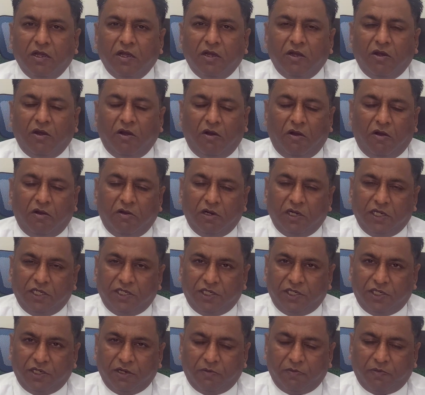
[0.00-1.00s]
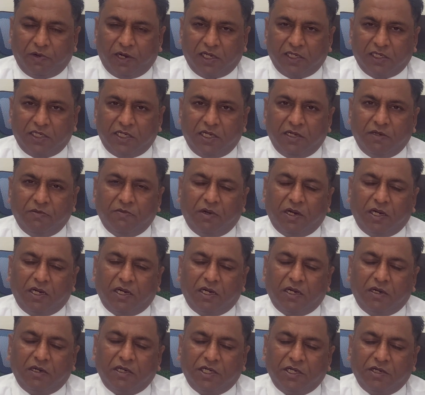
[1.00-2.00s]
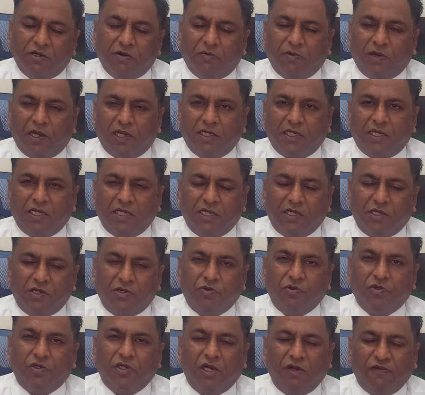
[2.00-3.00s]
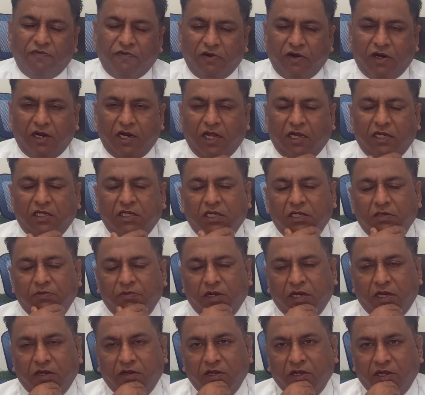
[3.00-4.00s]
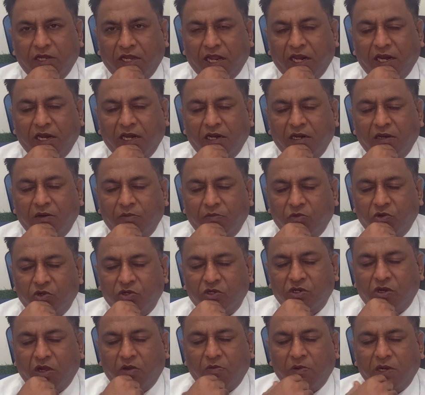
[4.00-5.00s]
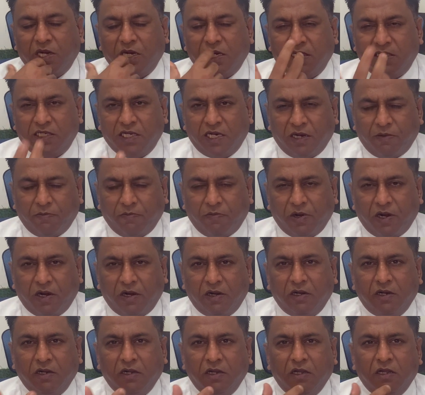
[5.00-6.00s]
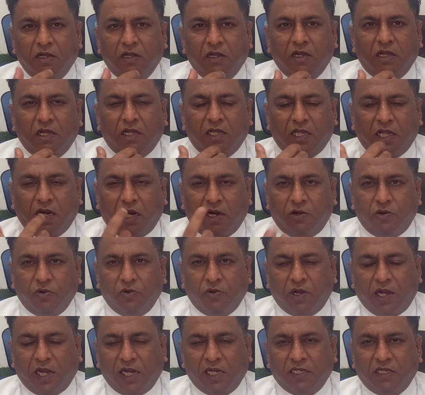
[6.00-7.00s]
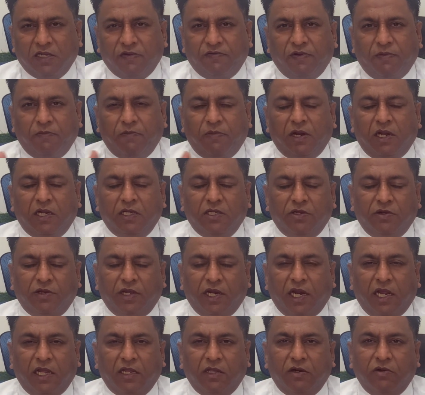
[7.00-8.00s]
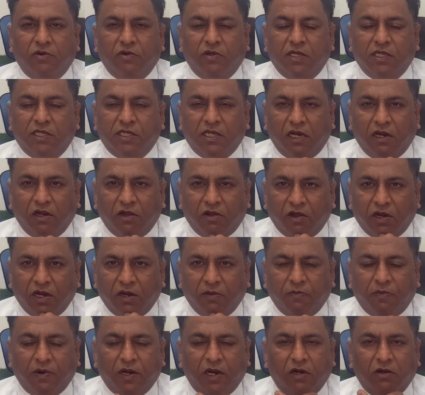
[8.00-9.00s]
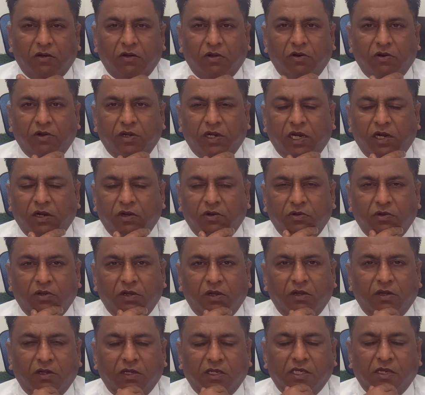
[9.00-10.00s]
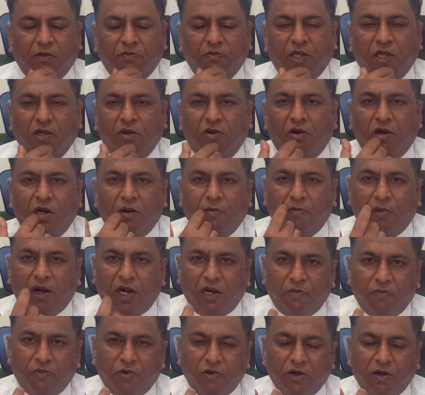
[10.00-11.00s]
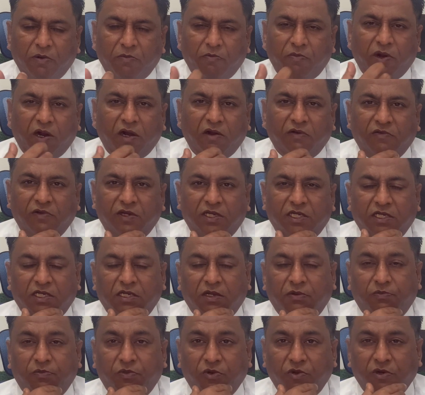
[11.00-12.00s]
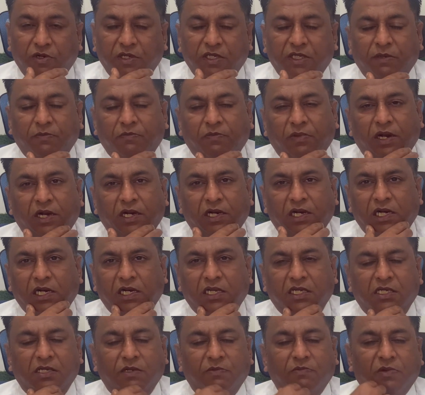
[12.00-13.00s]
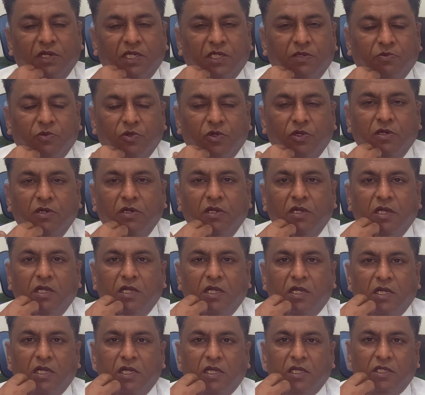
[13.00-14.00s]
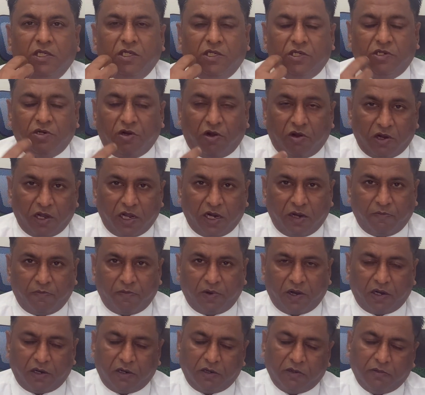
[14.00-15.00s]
or a genioplasty, but genioplasty is usually for reductions, but you can most commonly is an implant. There are two kinds of implants. You can either do a silicone implant, or you can do something called a med pore implant, which is a porous implant. It is a much more stronger implant.